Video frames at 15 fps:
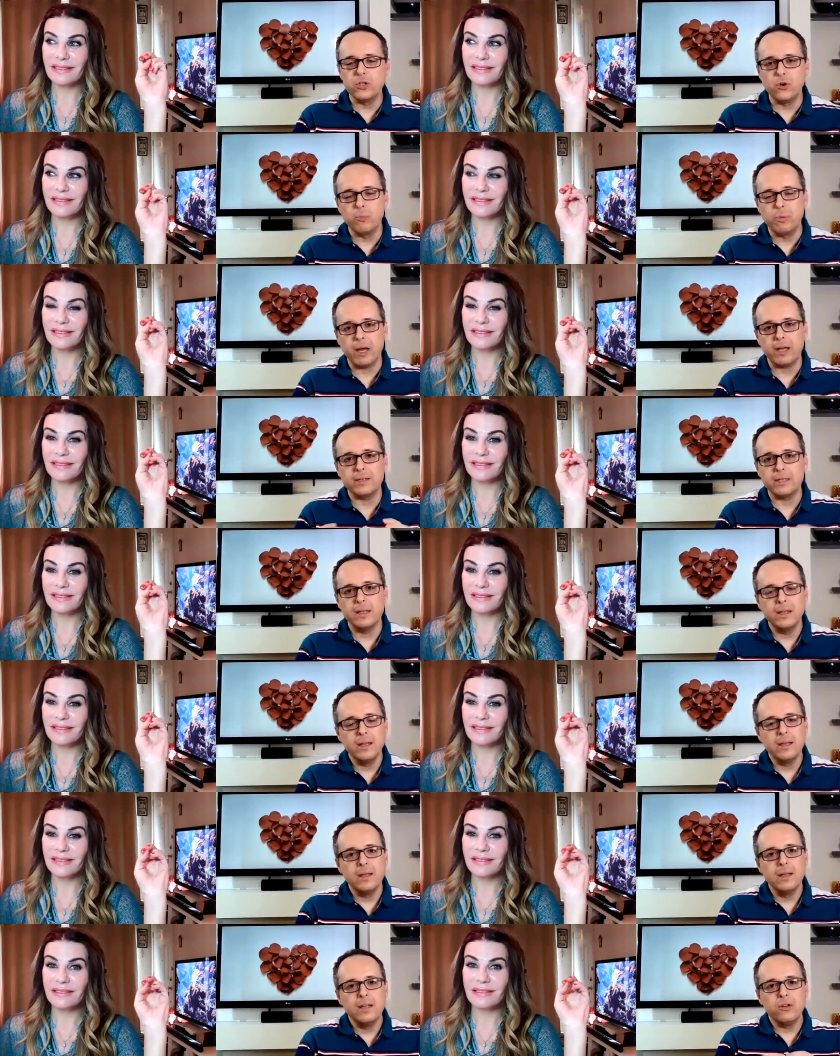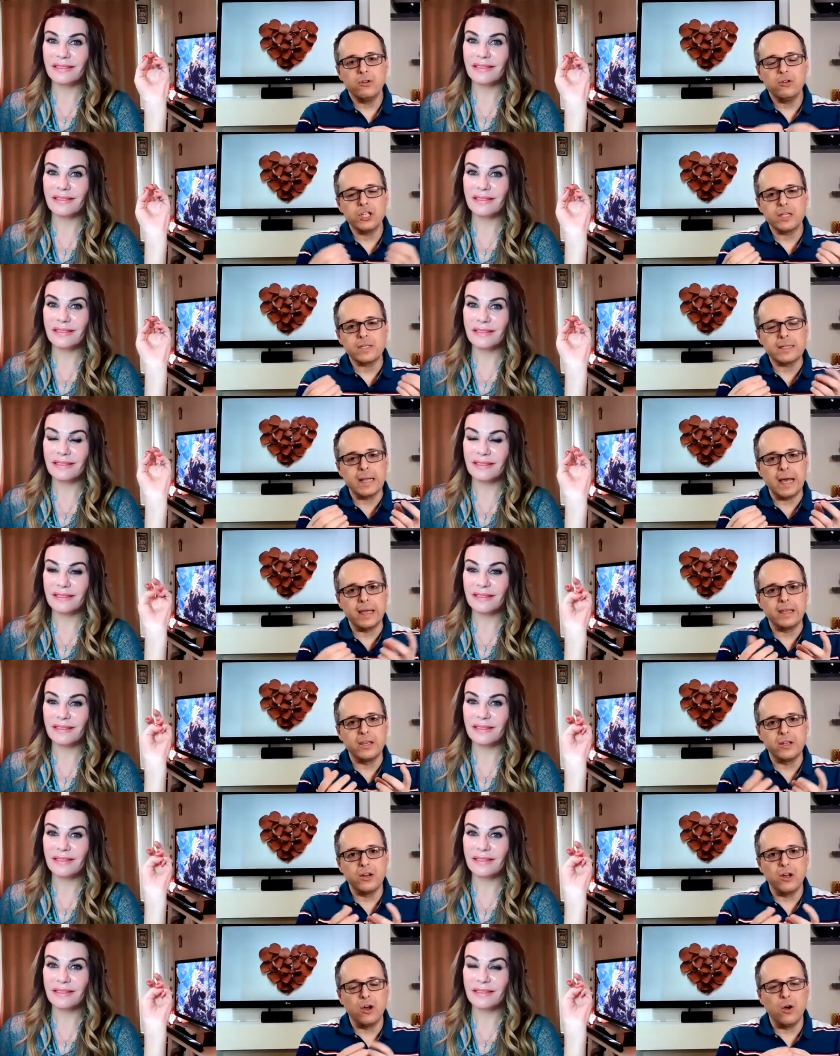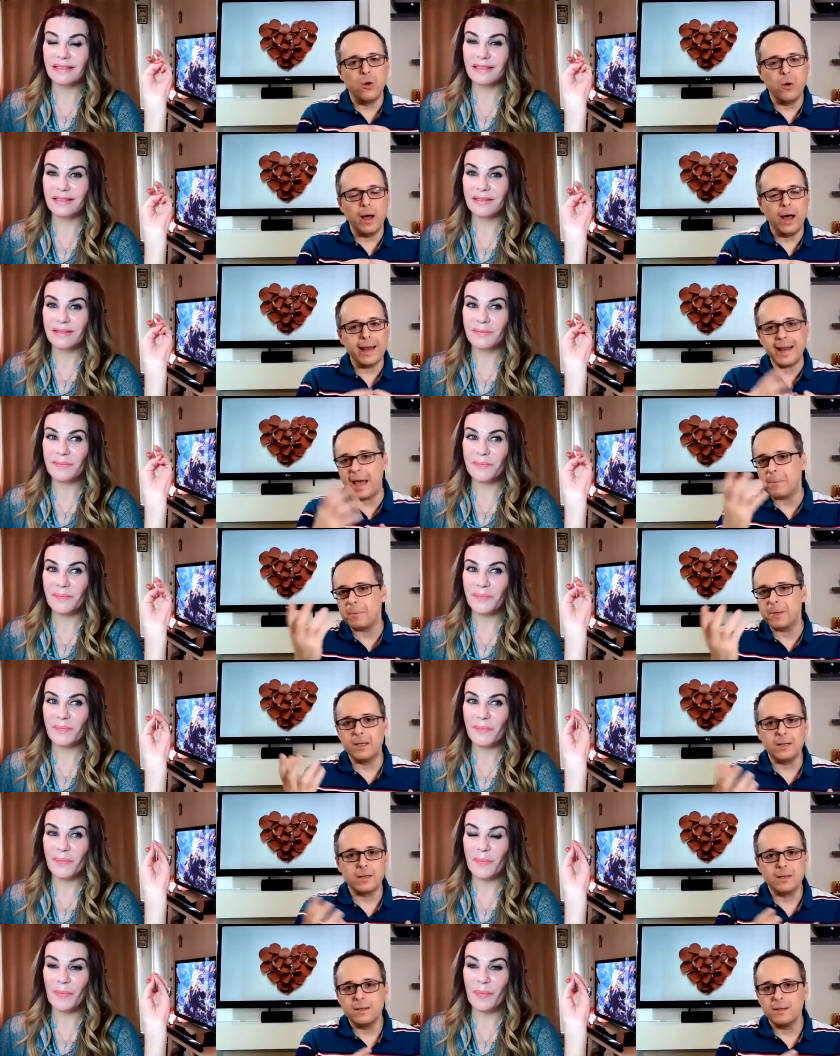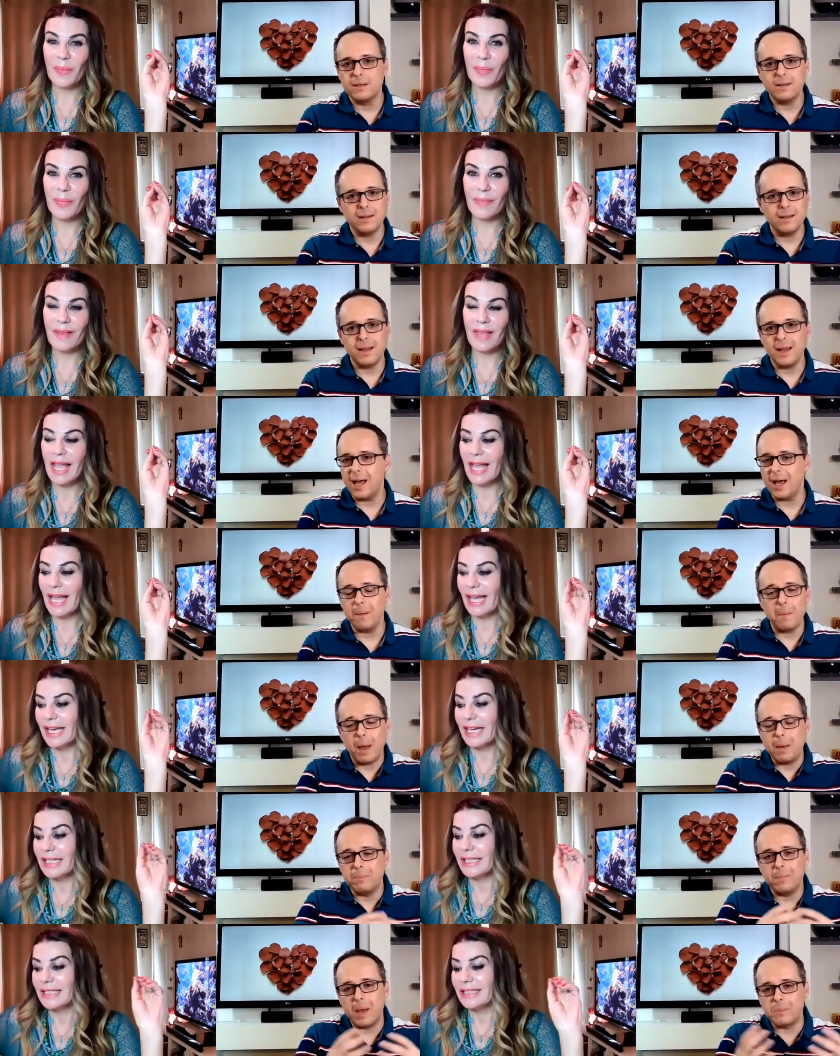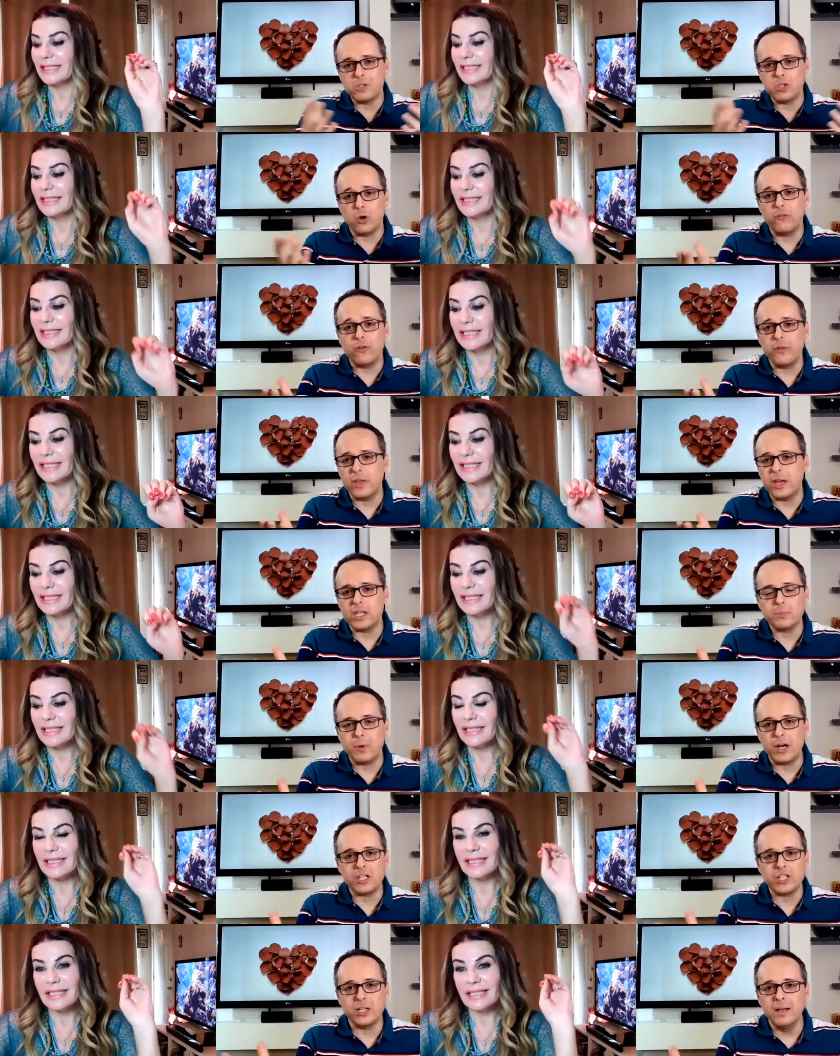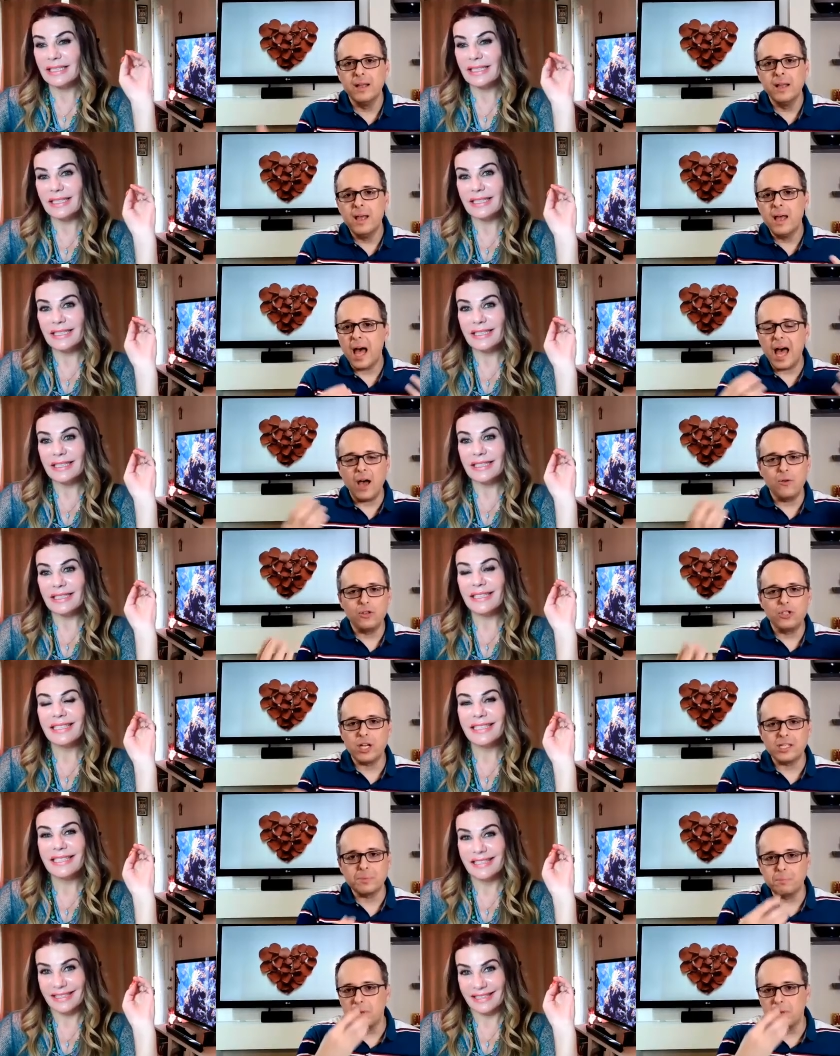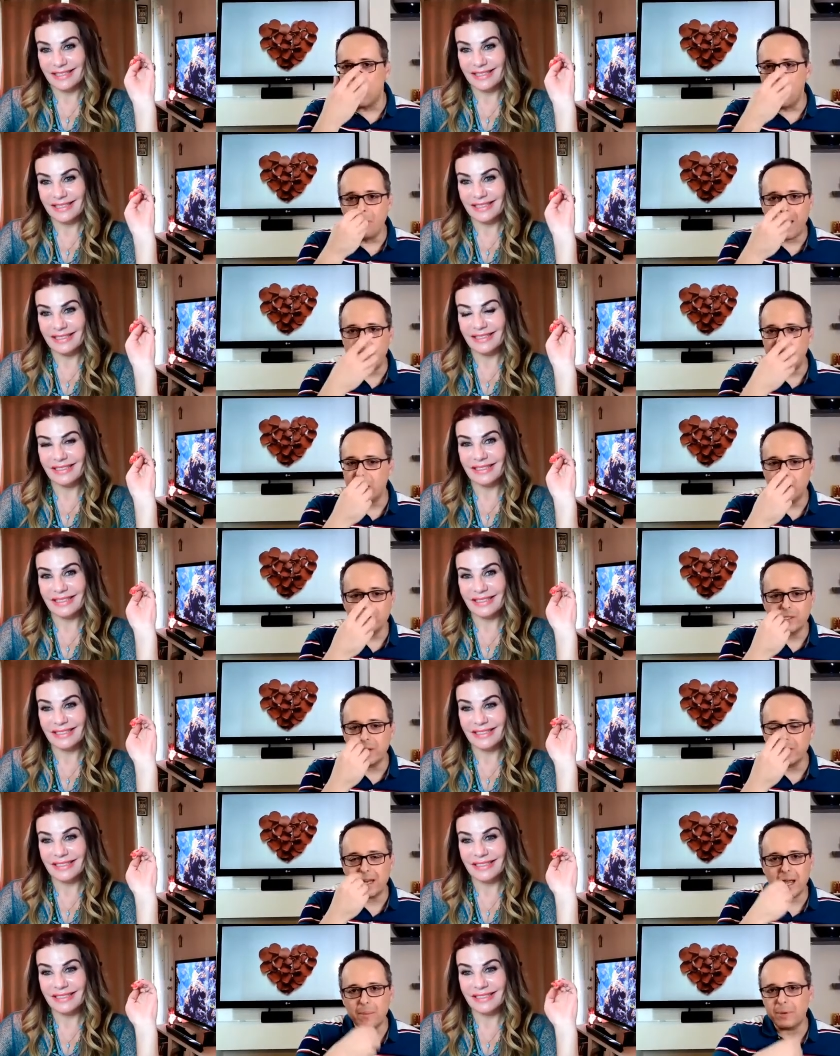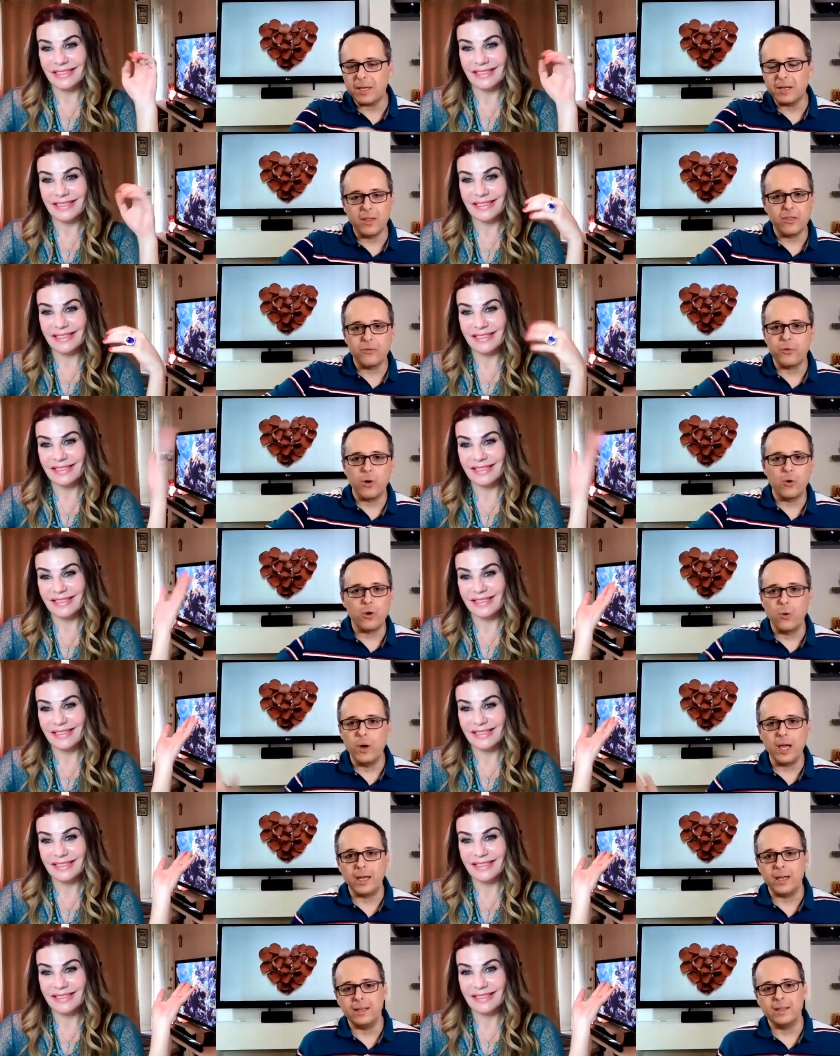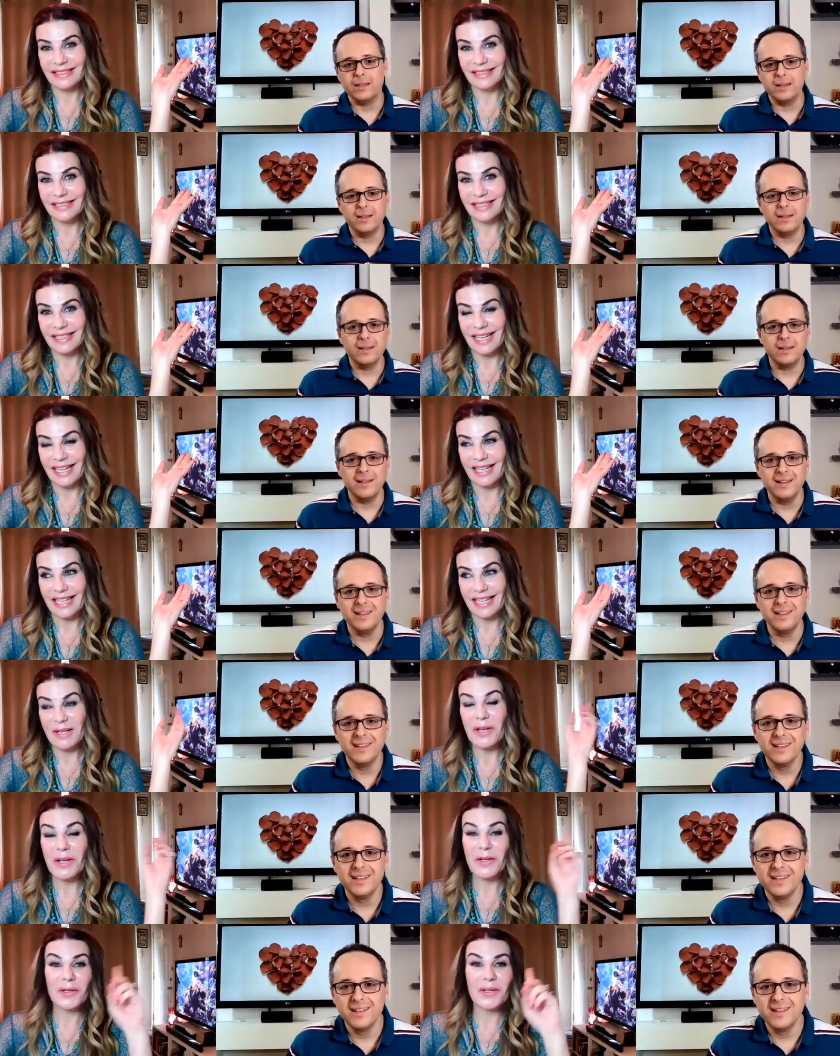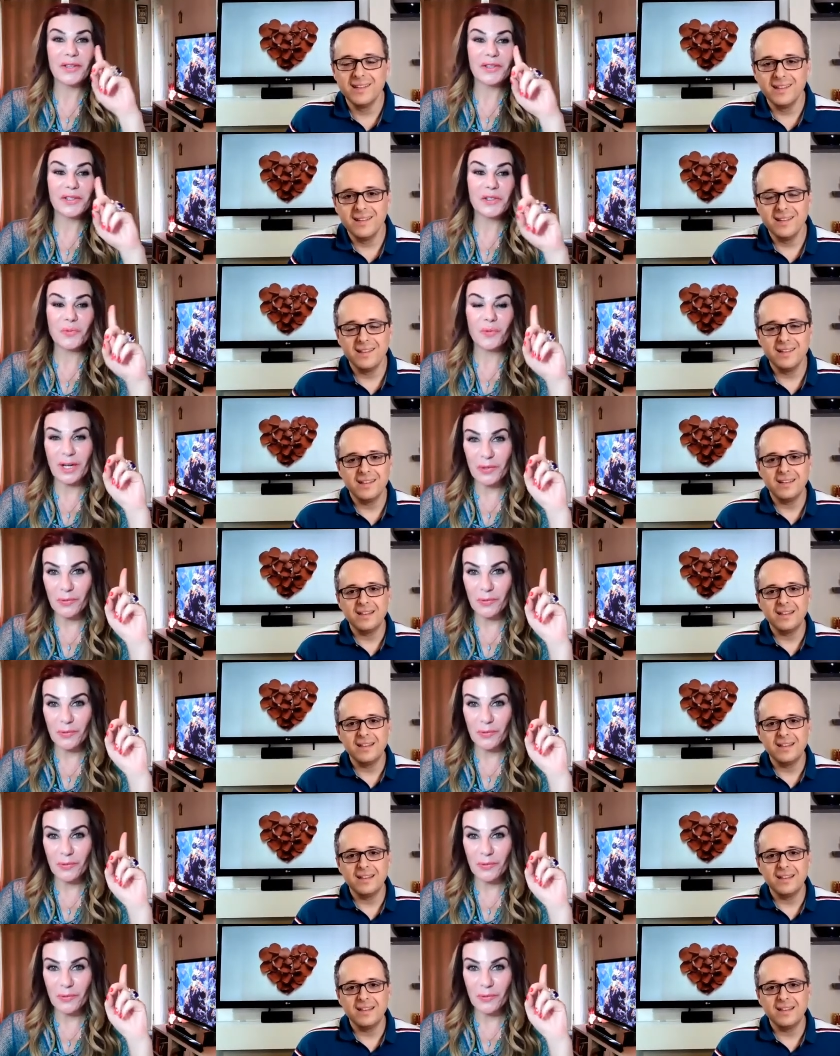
Speaker 1: you, but you're just like, you know, a napkin. Uh, I'm, I'm sorry for the expression. I would just blow my nose in the napkin and throw it away.
Speaker 2: There is one